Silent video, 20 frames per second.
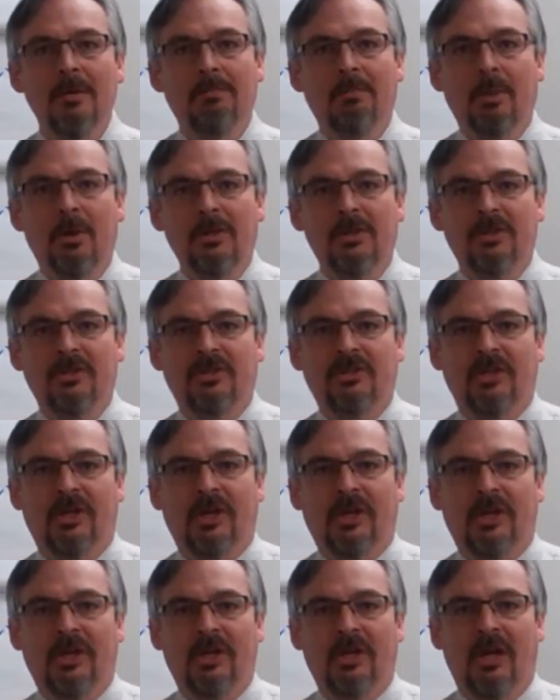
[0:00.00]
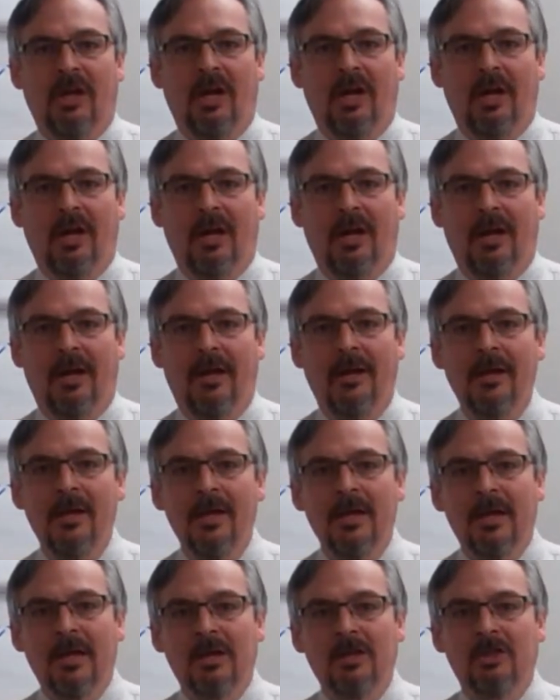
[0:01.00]
purchasing
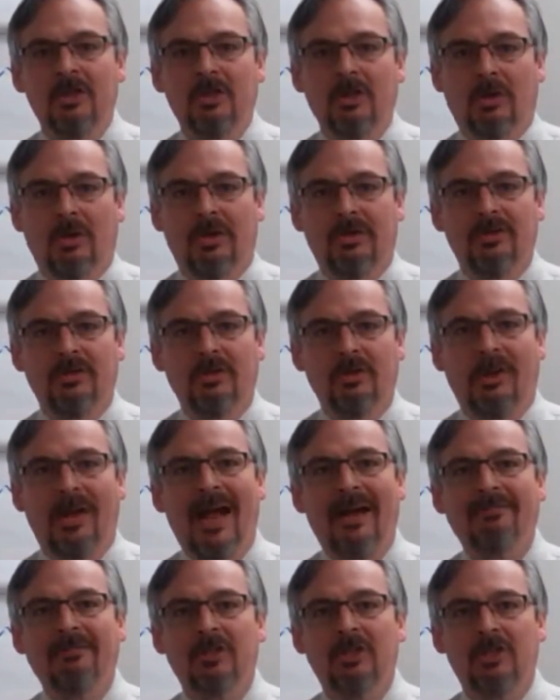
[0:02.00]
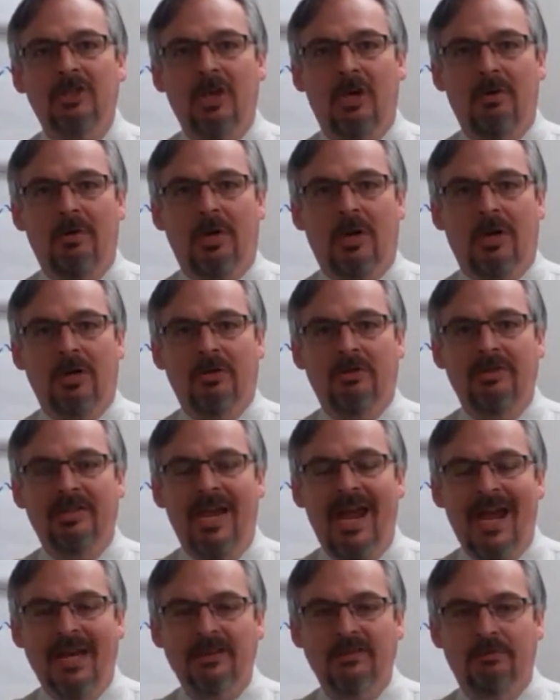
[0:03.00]
insurance, and you'll have to show it on your
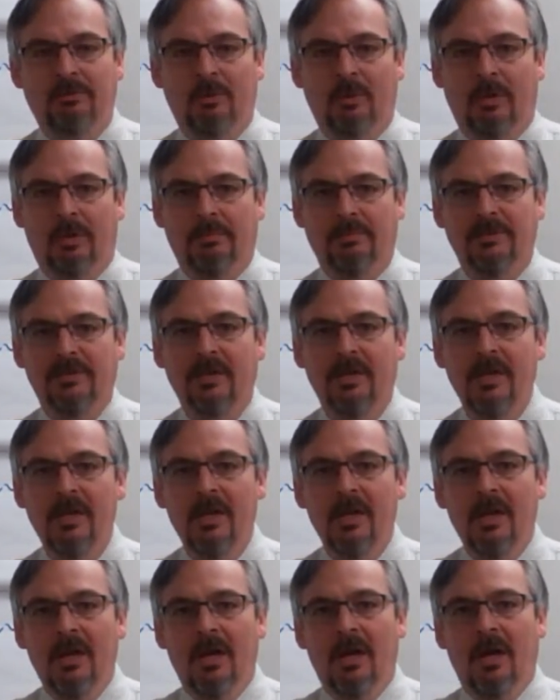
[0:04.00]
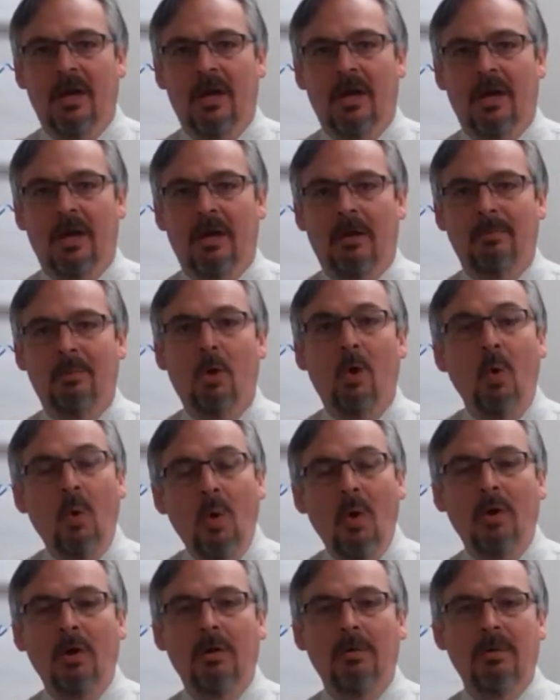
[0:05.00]
tax forms,
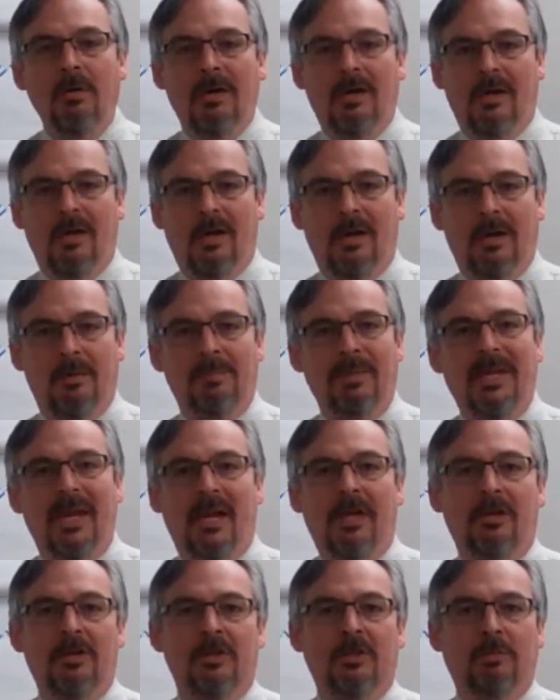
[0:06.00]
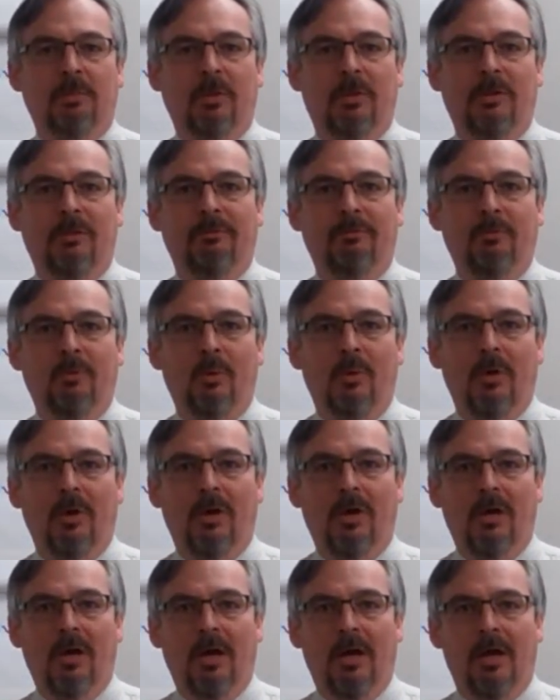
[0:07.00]
or be eligible
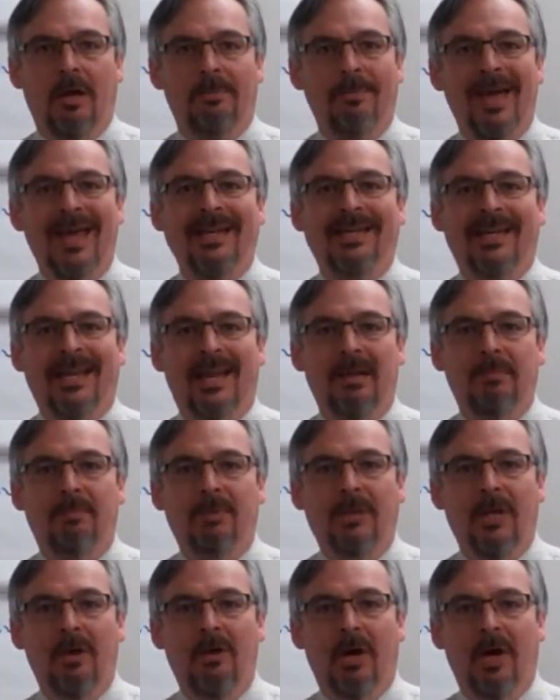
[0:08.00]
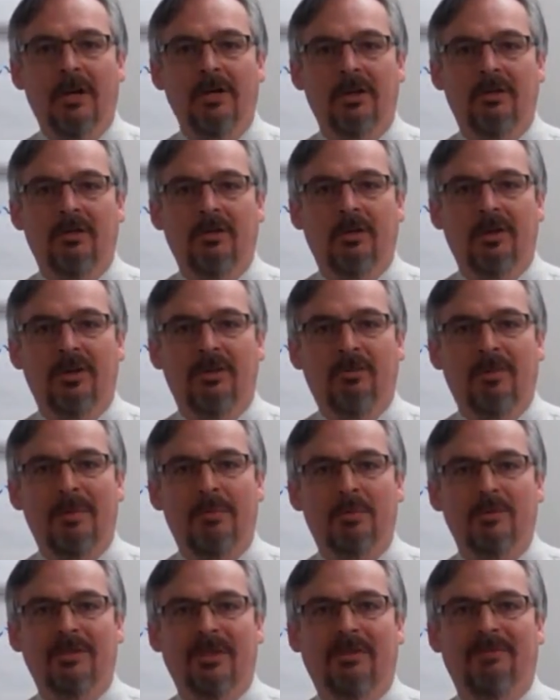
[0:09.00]
for Medicaid below
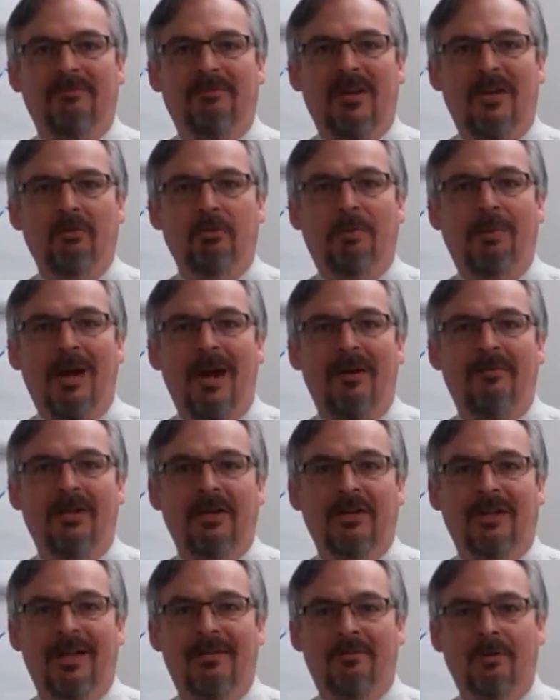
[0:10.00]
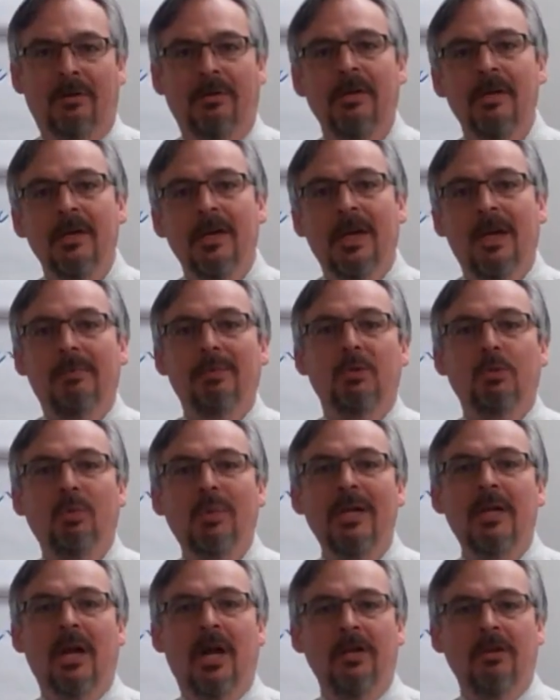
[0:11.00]
133% federal poverty level, and
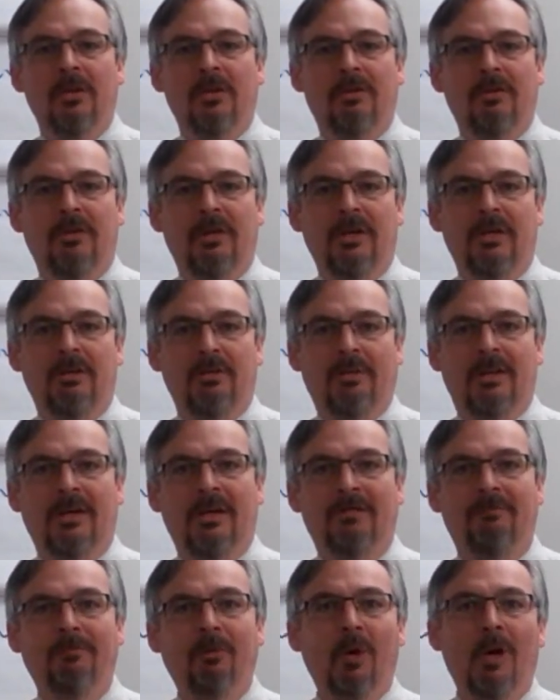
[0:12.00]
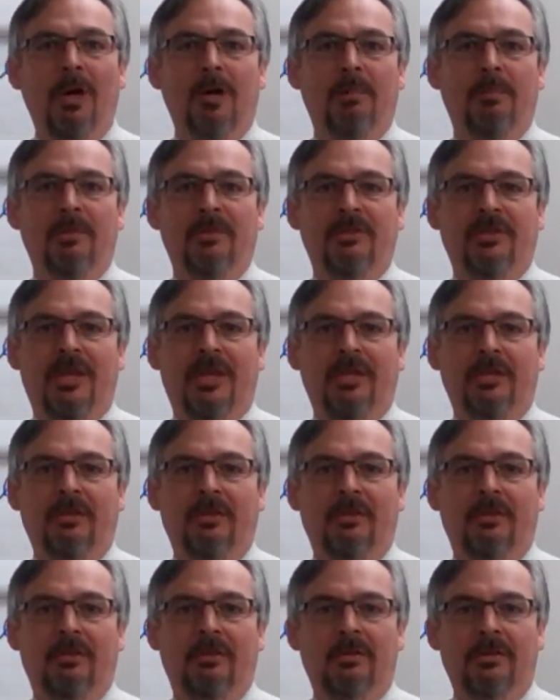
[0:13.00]
between 133 and 400%
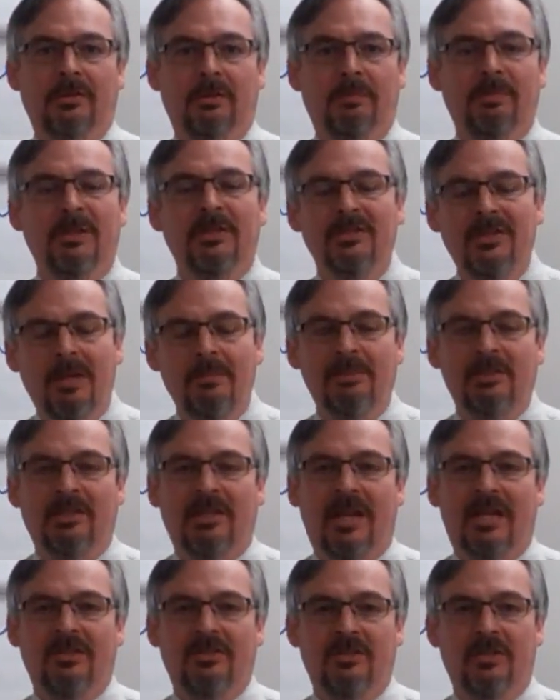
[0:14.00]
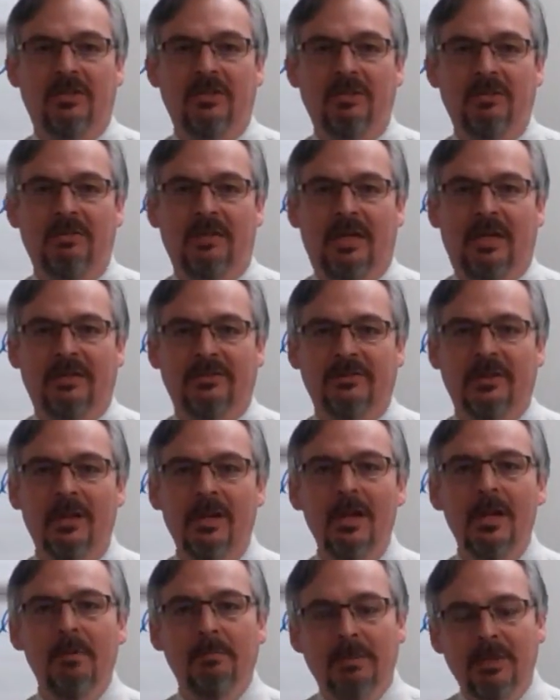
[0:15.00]
you'll be subsidized to do
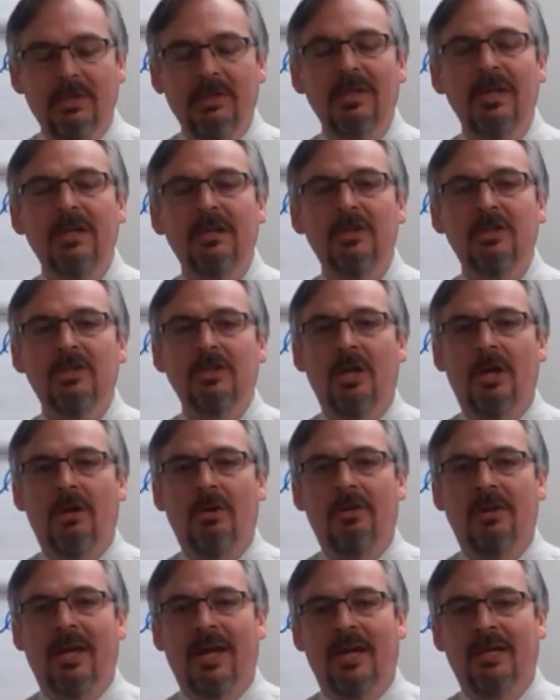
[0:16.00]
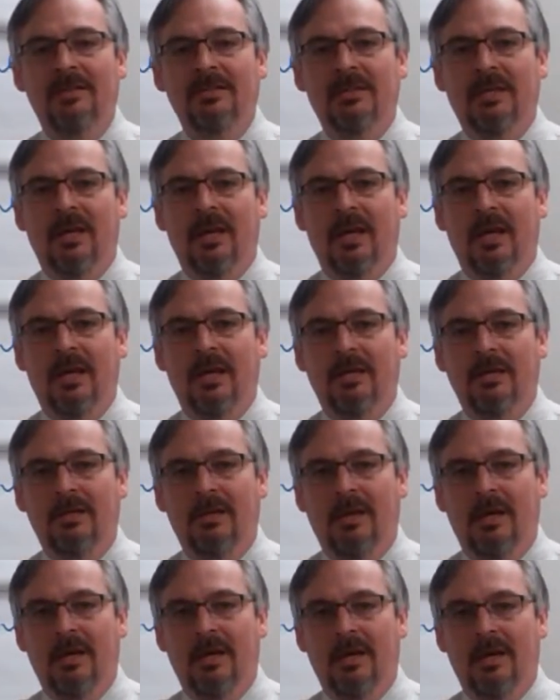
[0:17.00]
this, but you need to show
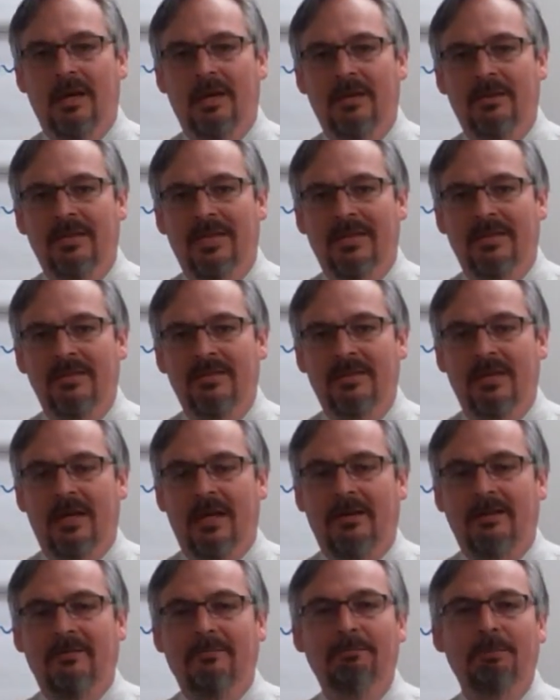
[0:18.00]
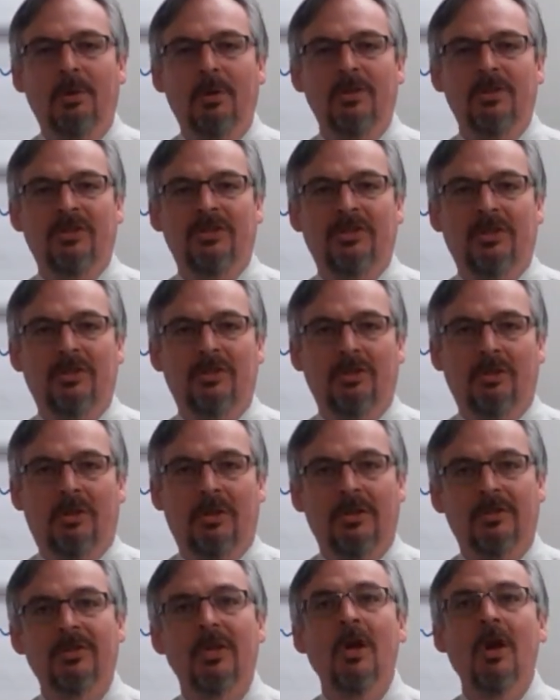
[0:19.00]
that you've purchased
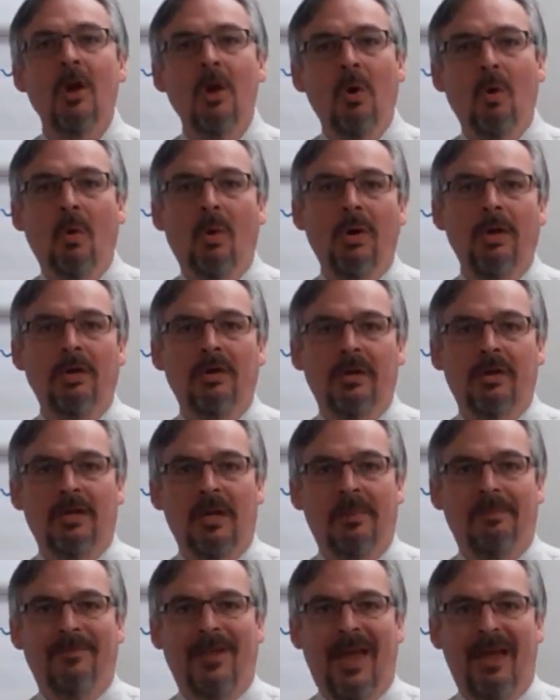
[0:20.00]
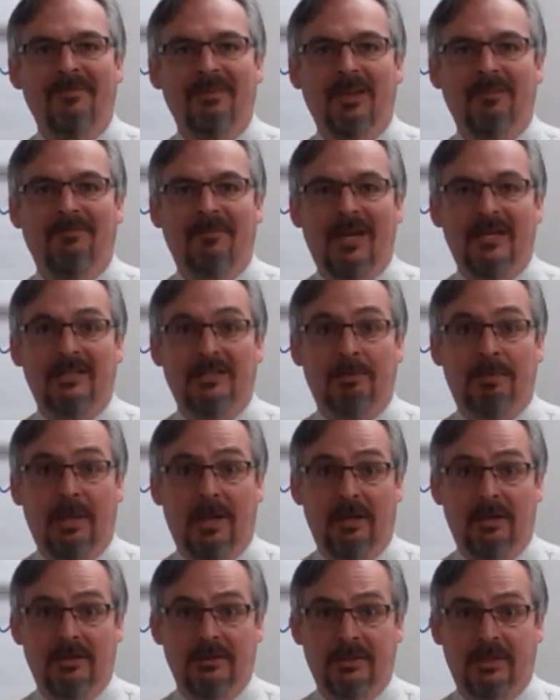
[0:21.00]
insurance, or you'll end up having to face a
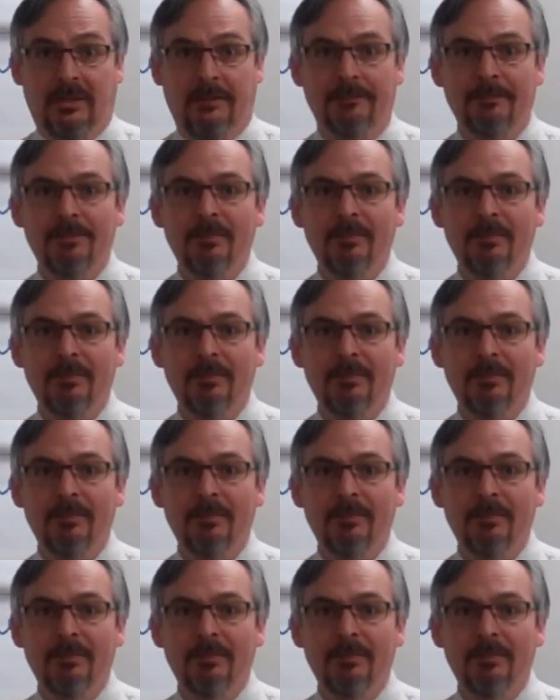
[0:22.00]
penalty.